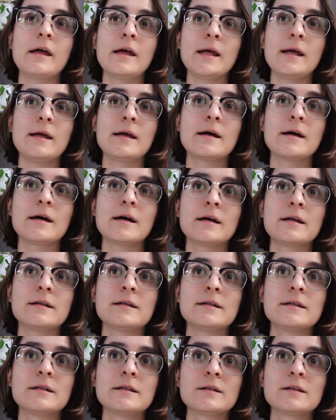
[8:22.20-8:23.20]

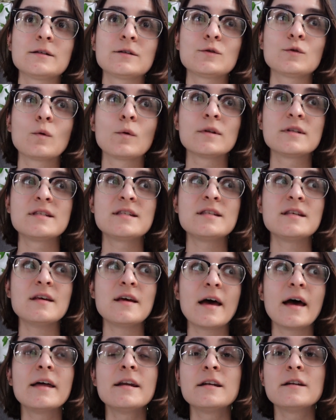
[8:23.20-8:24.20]
and towards
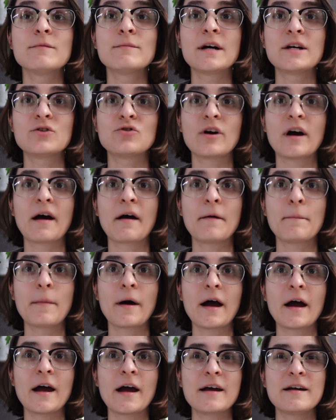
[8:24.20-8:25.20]
the end of my drive,
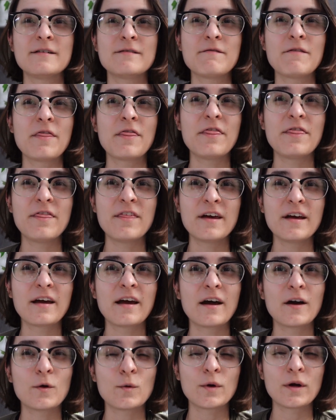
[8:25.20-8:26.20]
I
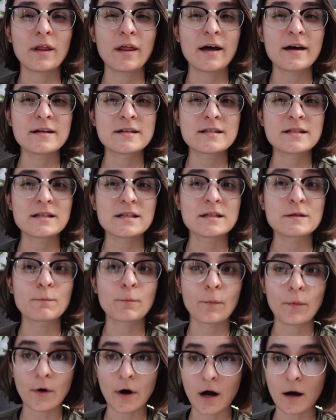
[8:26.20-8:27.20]
think I realized it's
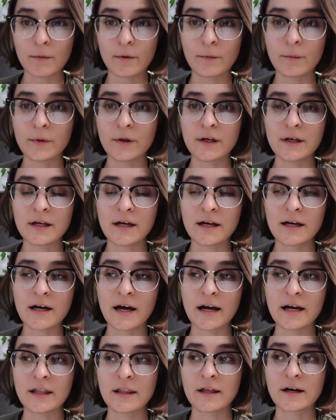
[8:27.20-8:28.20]
probably
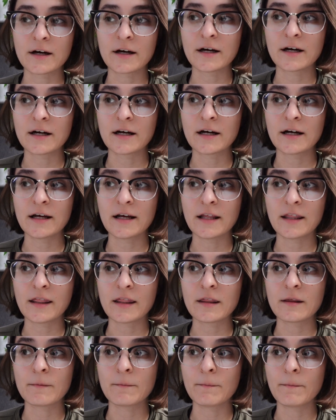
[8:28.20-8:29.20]
either in
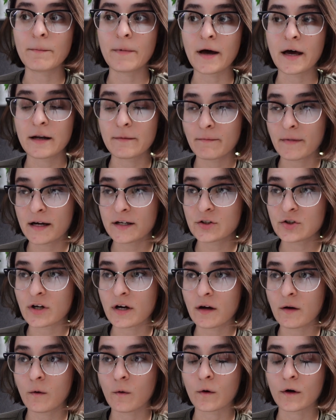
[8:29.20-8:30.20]
the bed in my
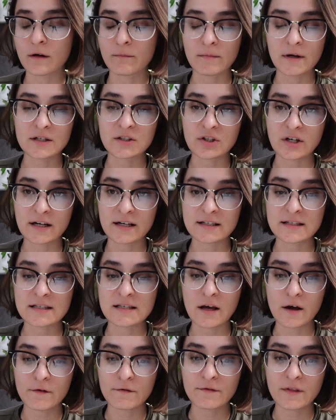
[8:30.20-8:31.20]
truck or in my truck
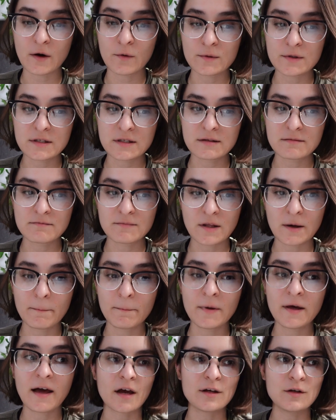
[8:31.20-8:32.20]
itself that was
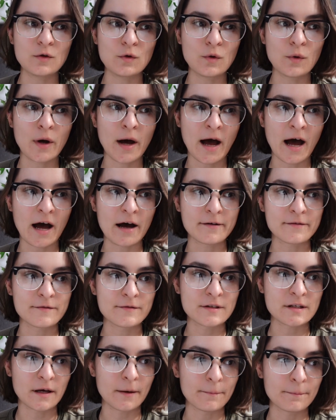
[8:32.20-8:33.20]
thumping. I do have
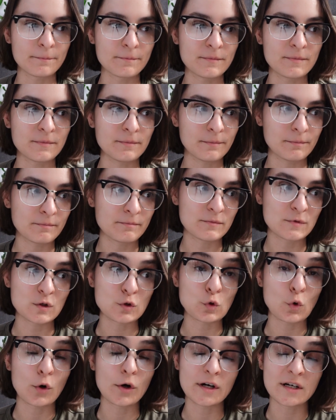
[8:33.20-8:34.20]
some
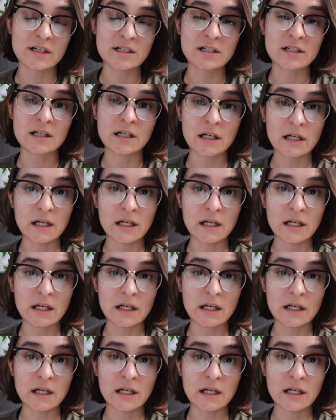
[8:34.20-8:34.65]
storage